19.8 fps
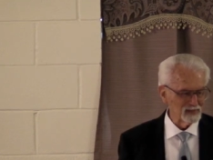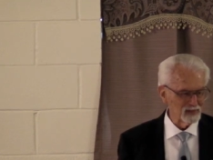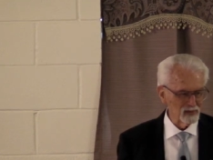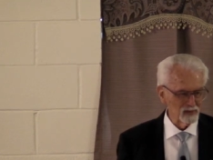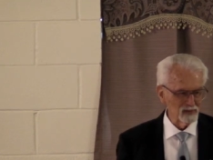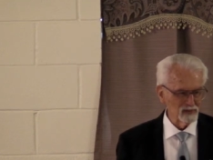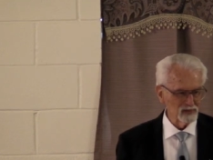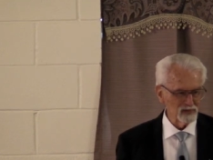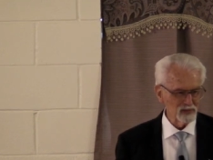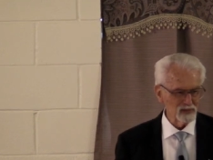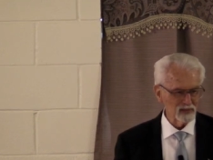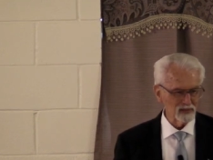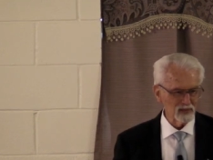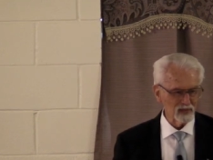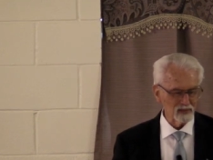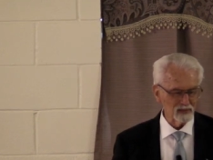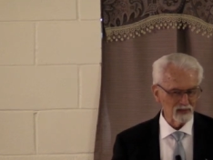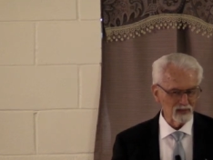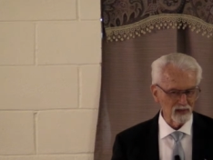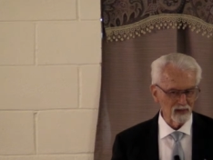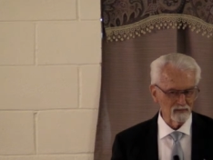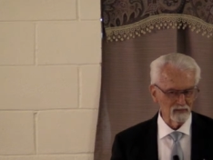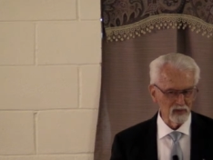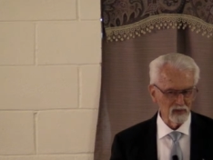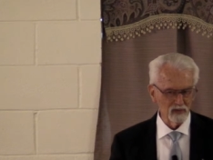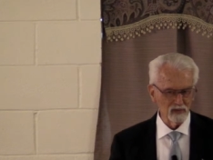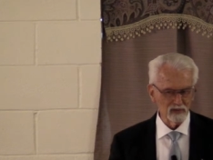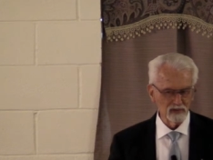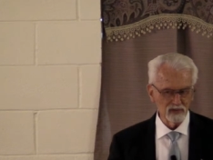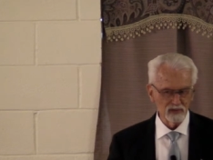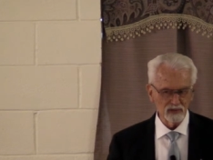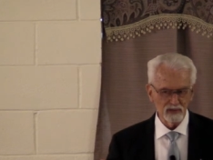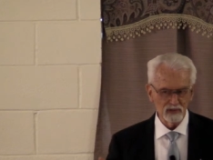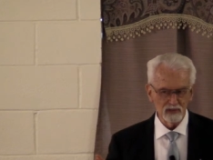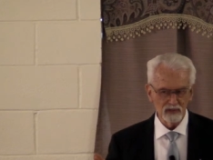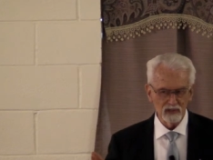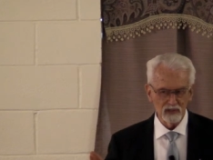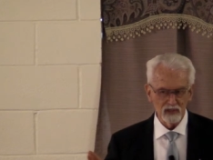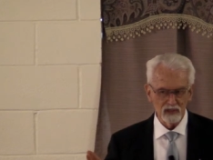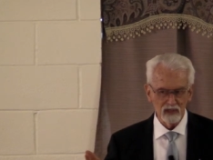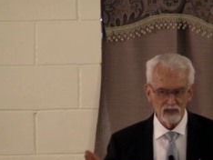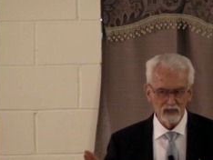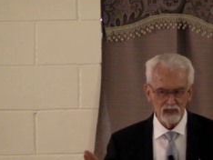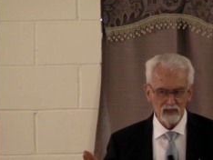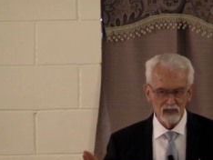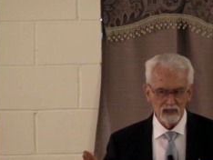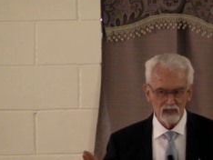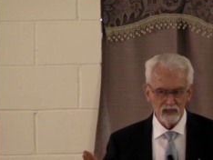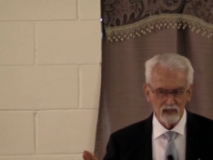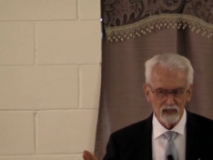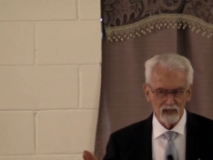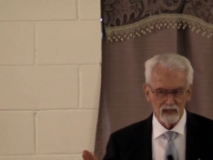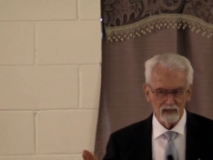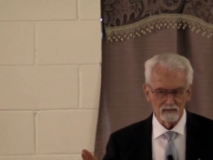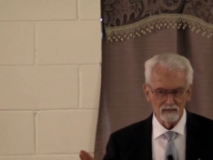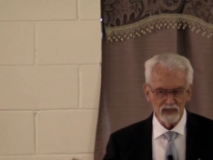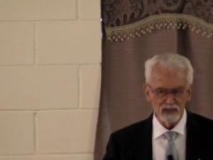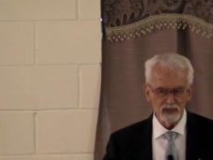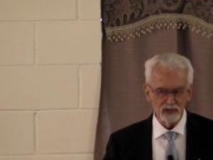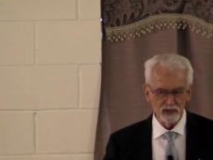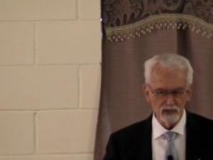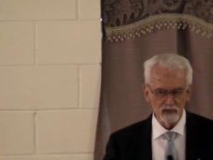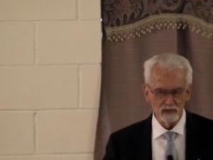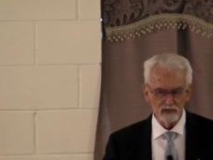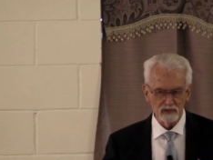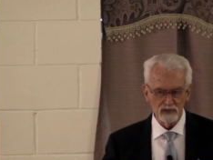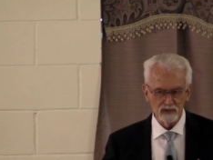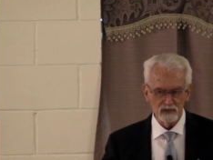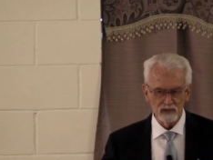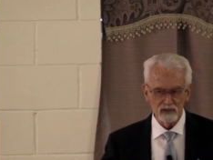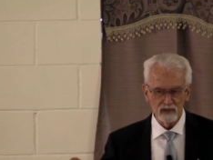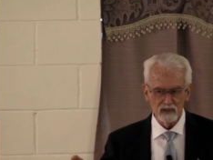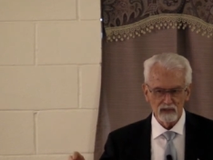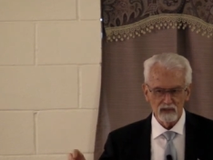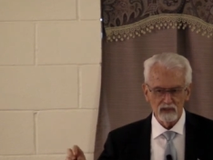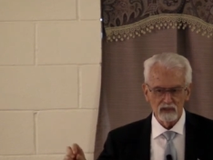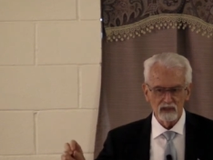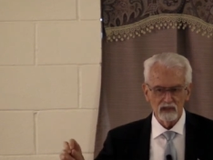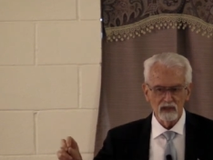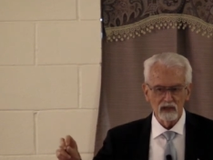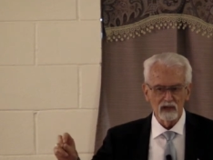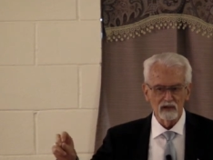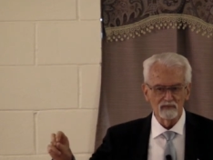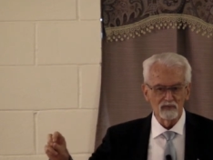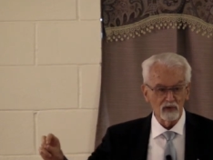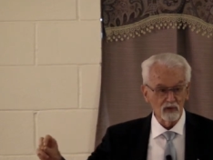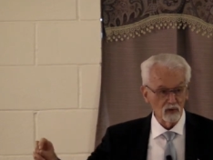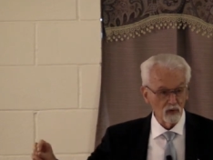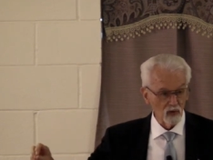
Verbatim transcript: The use, the abuse, misuse of